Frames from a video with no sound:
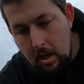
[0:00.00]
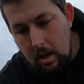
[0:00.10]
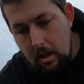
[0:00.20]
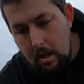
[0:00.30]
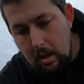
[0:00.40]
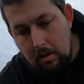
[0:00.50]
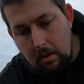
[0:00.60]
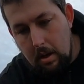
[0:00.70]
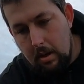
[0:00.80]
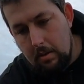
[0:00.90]
And there you go.
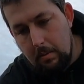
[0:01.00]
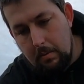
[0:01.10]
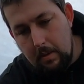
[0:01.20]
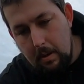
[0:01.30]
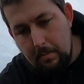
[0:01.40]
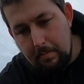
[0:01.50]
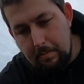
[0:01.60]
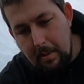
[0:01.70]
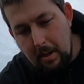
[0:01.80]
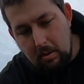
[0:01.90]
So the
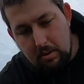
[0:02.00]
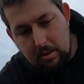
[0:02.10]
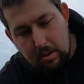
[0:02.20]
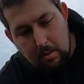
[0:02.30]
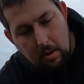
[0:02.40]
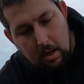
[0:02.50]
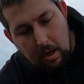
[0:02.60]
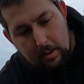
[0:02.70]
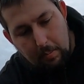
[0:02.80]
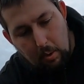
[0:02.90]
main hook's
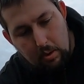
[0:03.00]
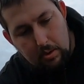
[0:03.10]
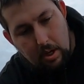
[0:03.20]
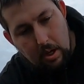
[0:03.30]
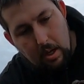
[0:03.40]
exposed,